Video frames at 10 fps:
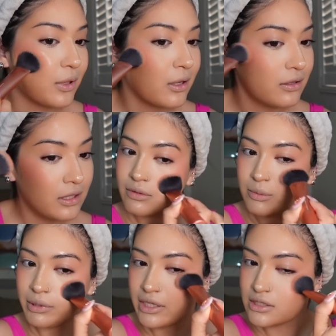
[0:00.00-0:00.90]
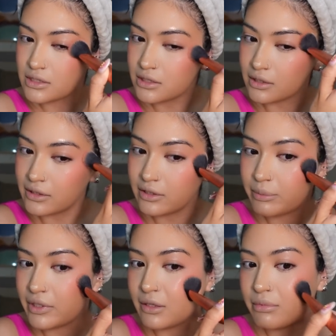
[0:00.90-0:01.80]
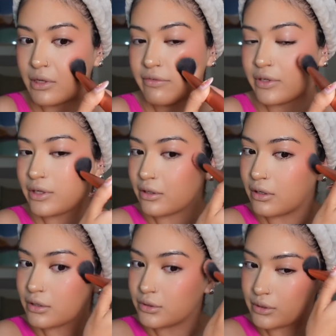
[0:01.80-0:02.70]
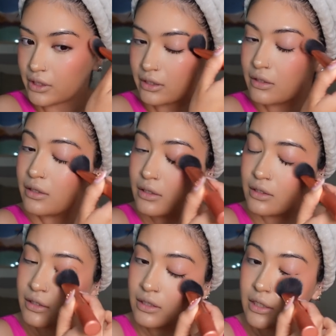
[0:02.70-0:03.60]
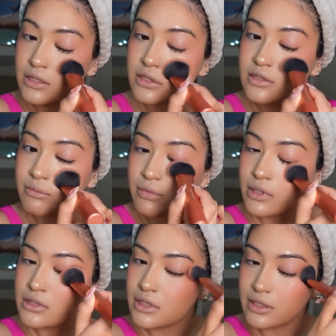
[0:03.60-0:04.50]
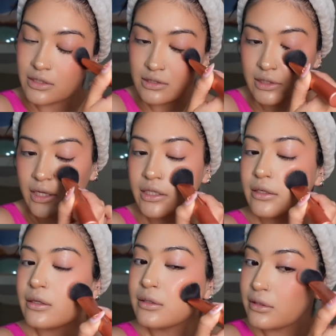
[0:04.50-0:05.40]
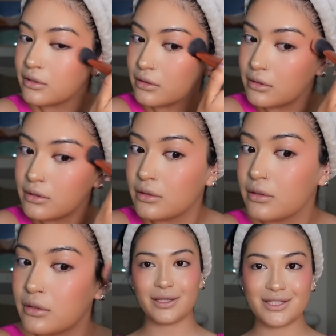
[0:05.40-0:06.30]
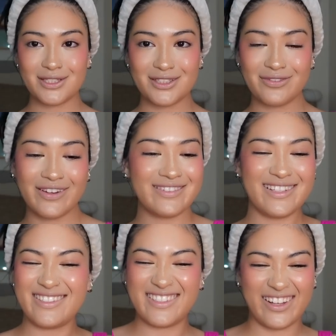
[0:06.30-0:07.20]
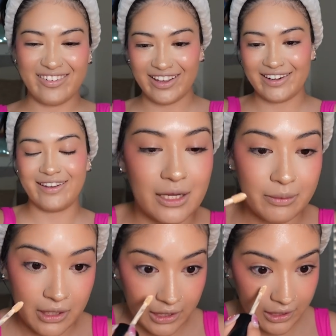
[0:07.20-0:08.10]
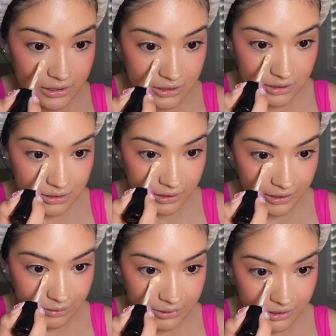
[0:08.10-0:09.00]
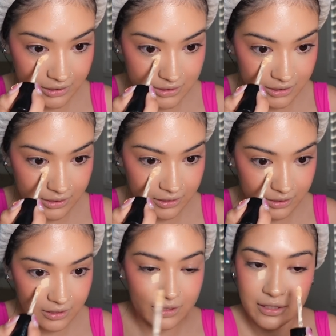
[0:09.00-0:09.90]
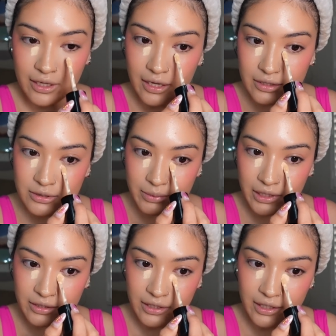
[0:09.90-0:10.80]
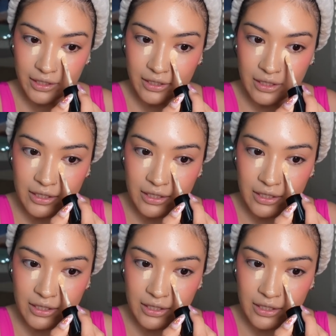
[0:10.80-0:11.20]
well. You want to apply this just a little bit above your contour and just mush it in together. This just flows so good. I'm going to add just a tiny bit of concealer again to my under eye